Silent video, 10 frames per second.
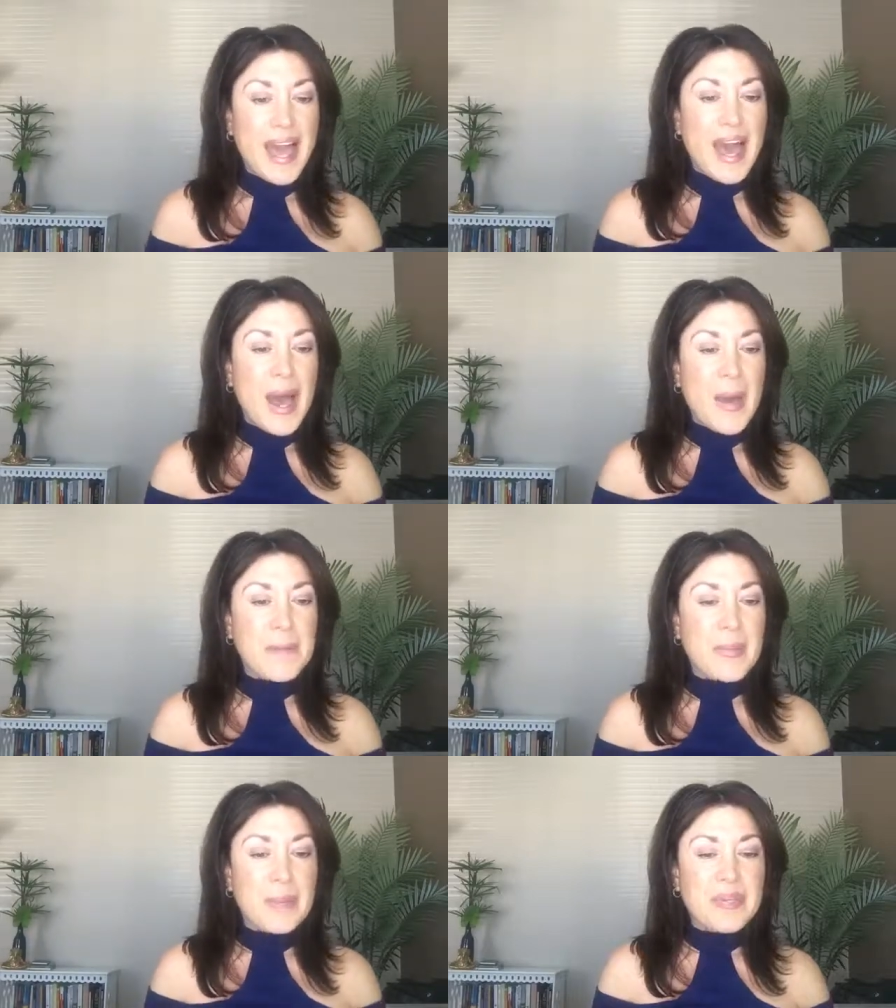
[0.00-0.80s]

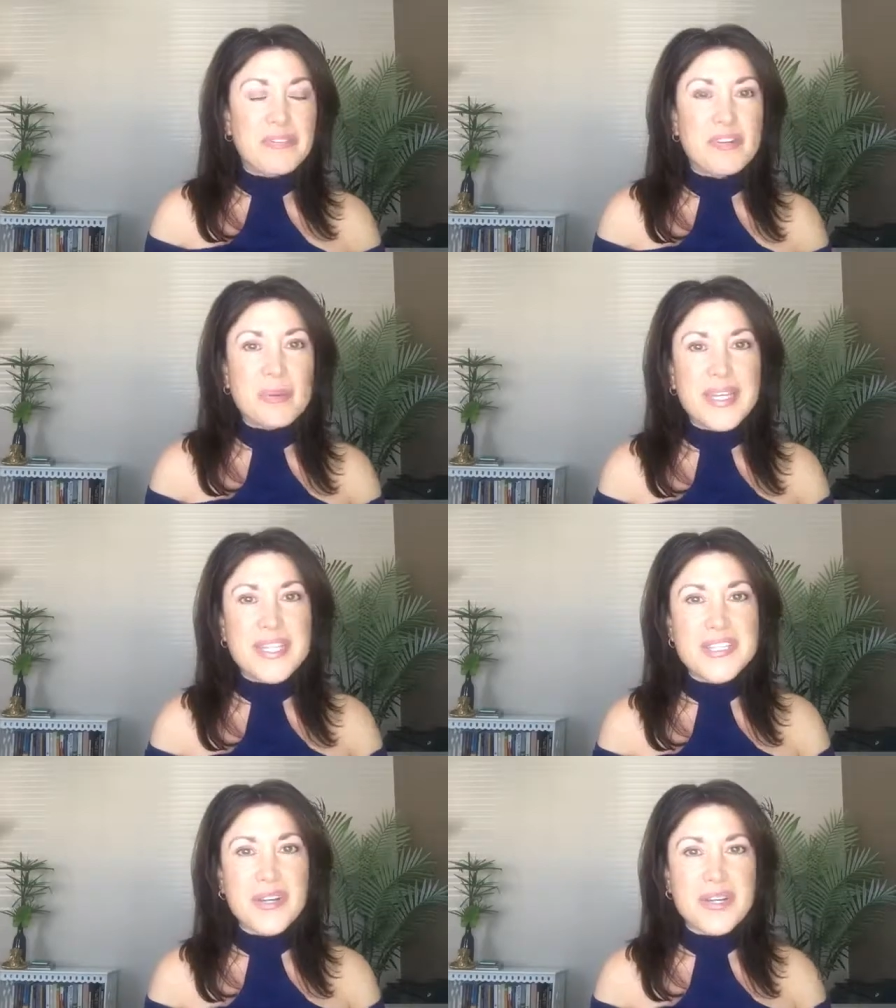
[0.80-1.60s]
But before we
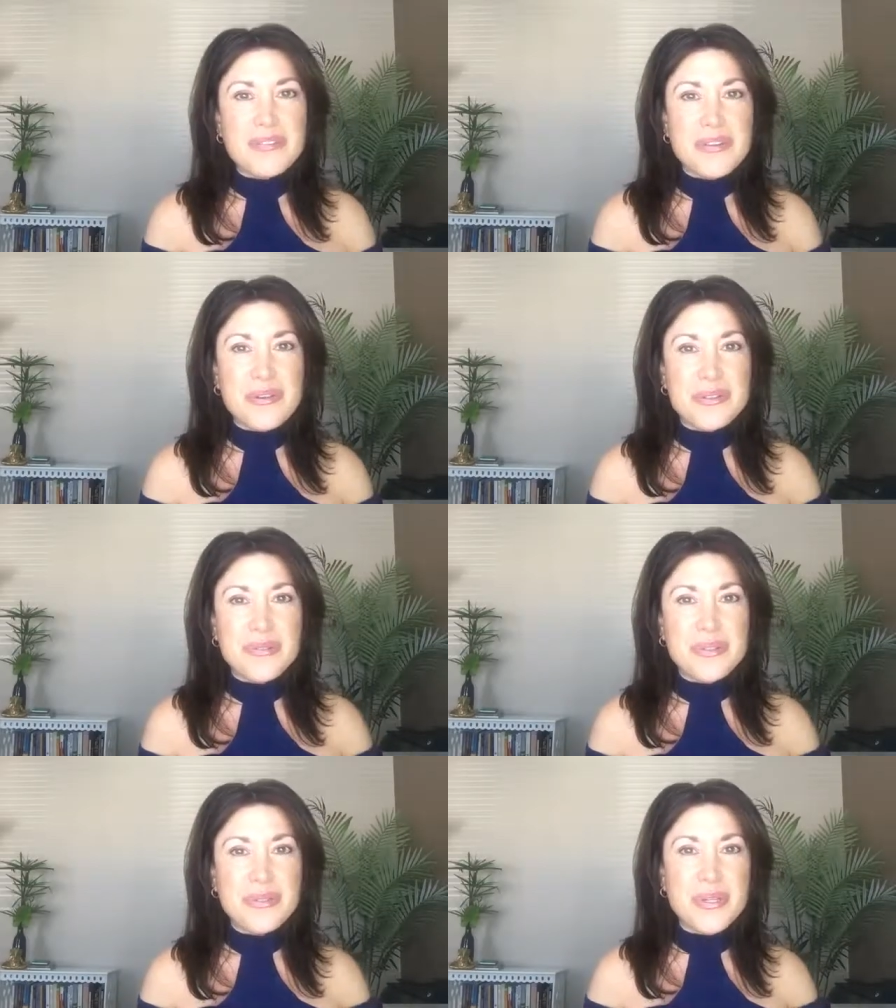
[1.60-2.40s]
get started, for those of
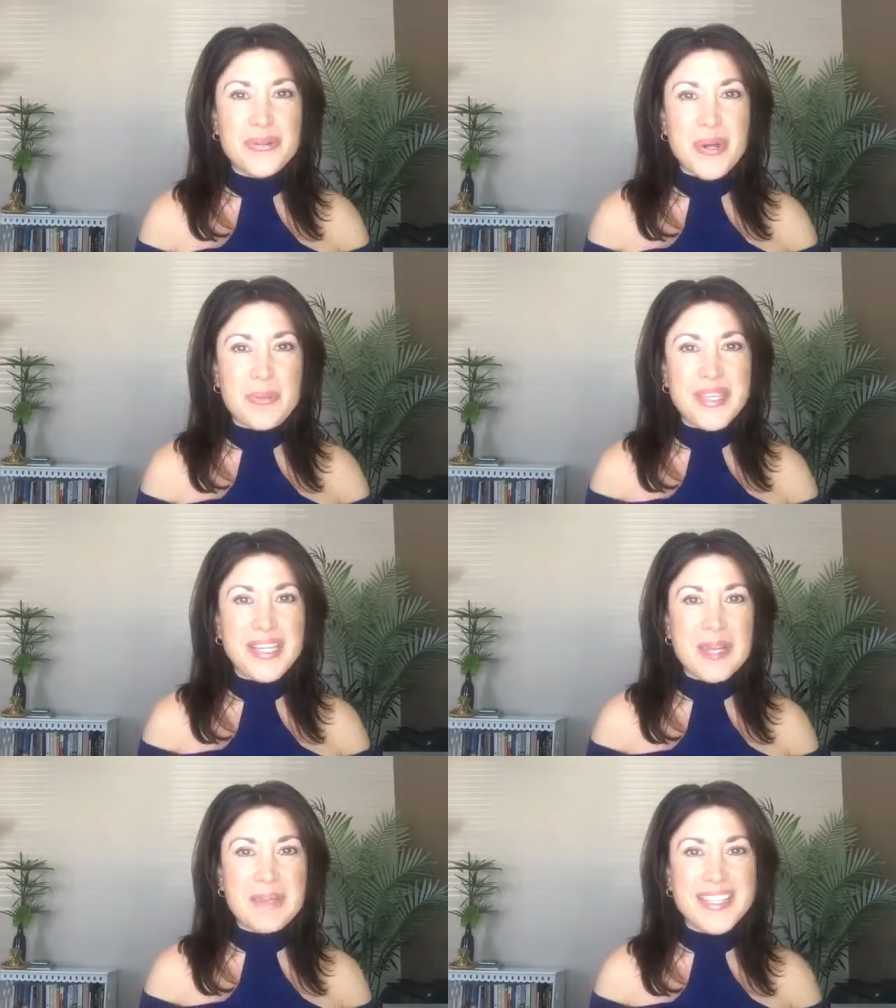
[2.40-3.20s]
you who don't know me
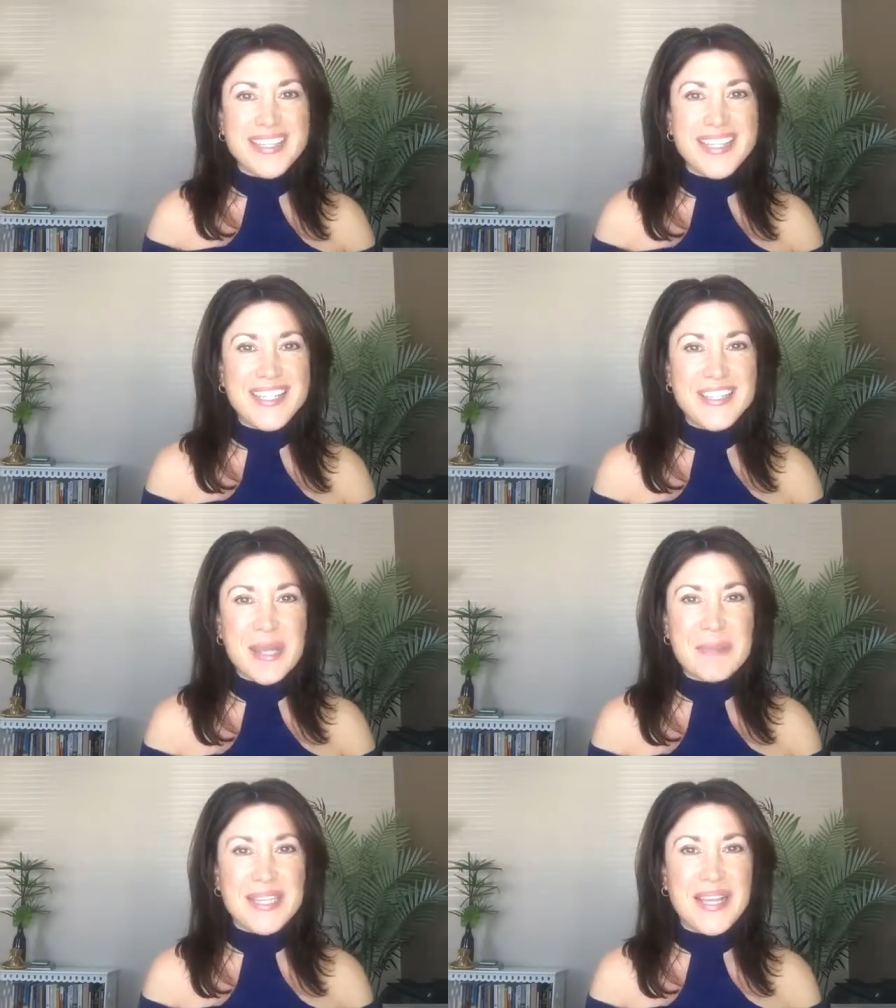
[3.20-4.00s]
yet, I'm Nikki
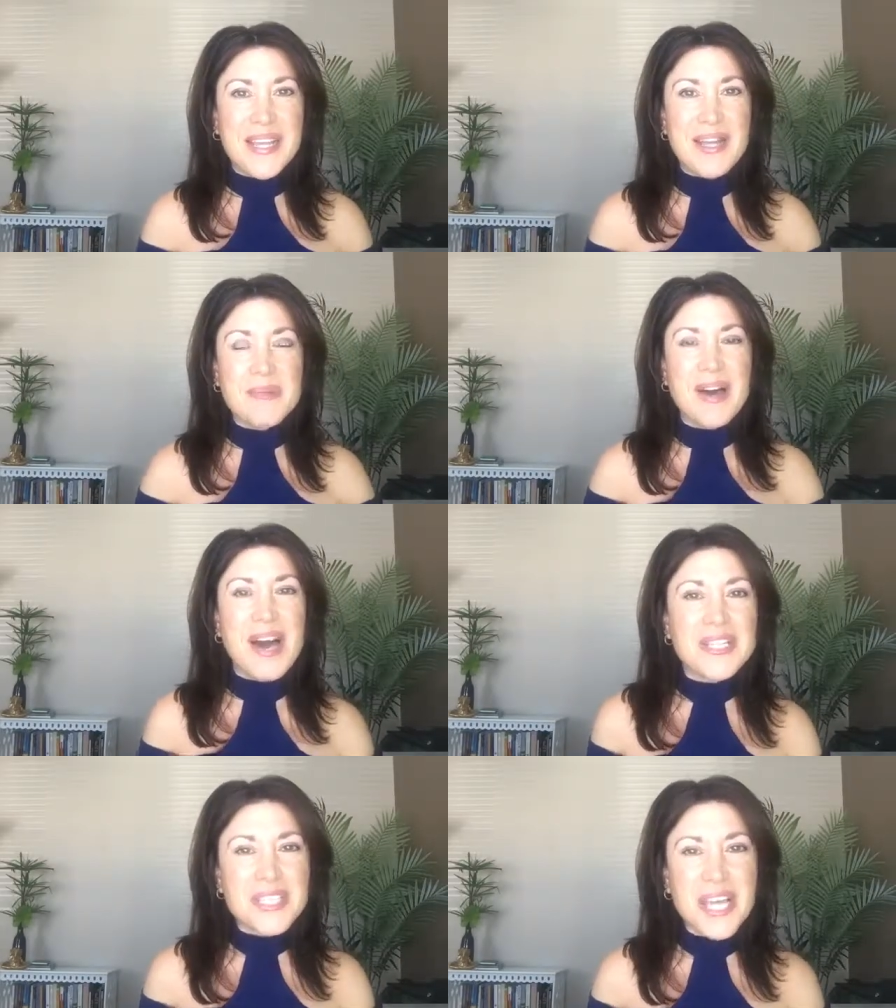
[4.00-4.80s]
Gangemi, and I help
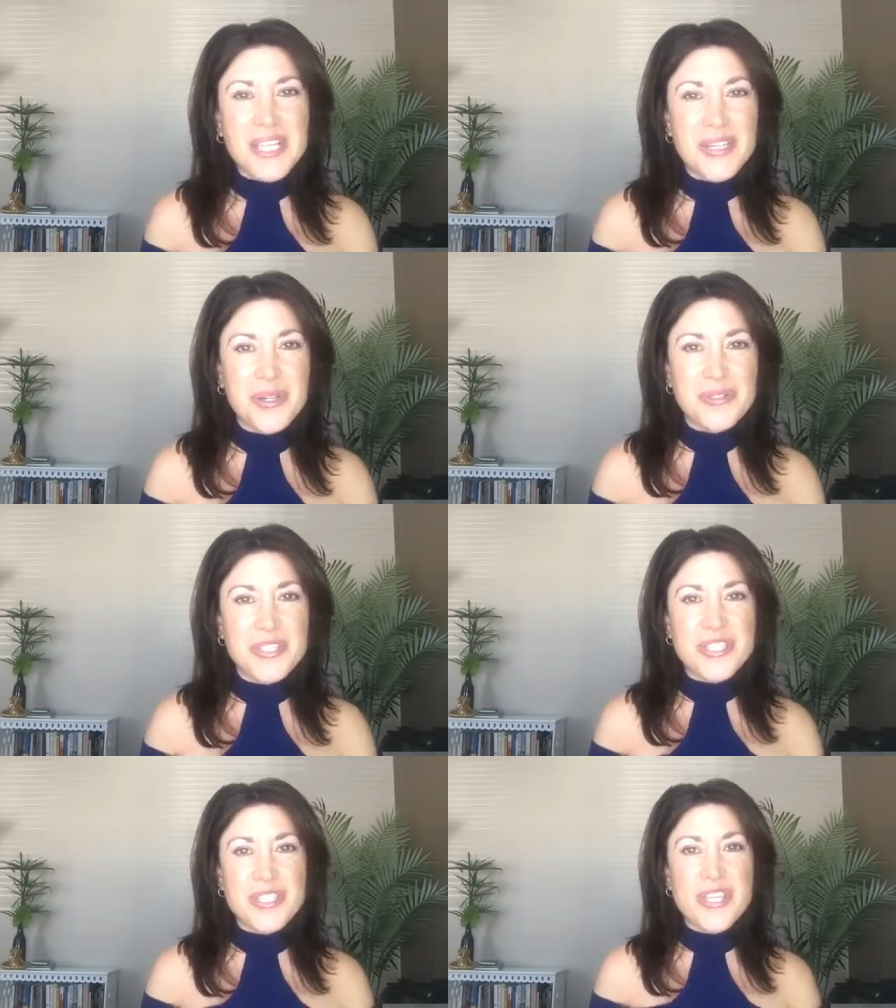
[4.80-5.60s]
online
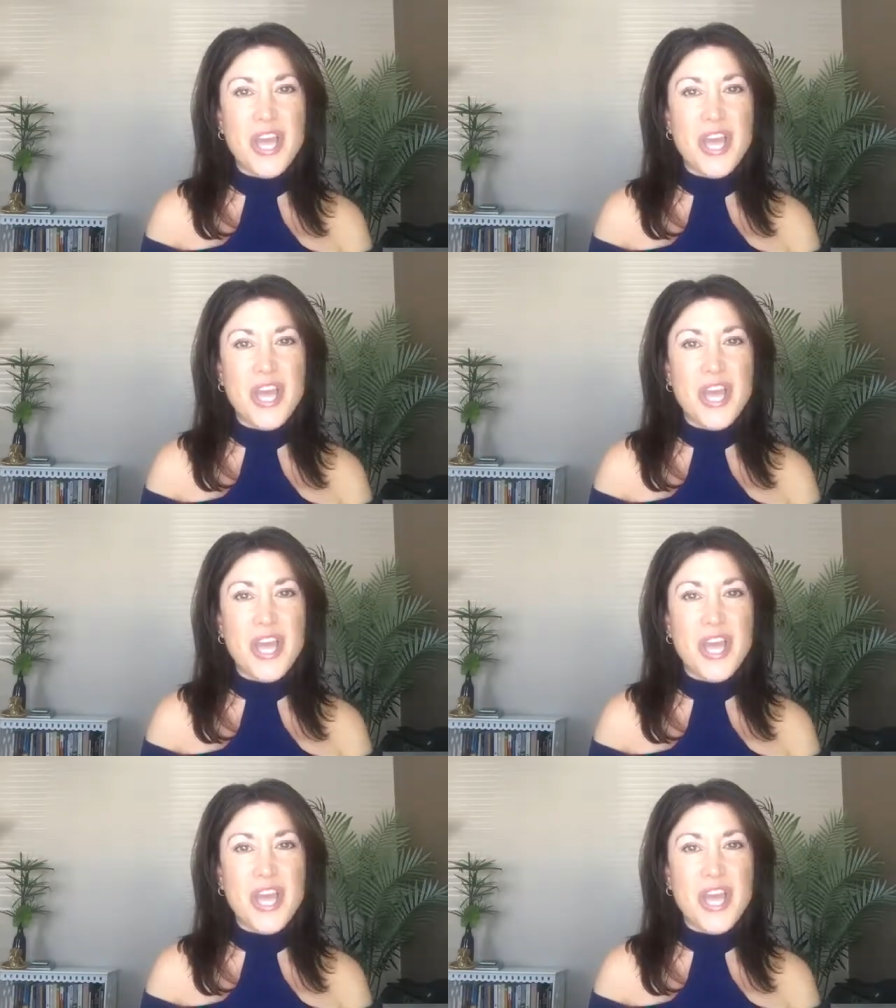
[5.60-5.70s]
coaches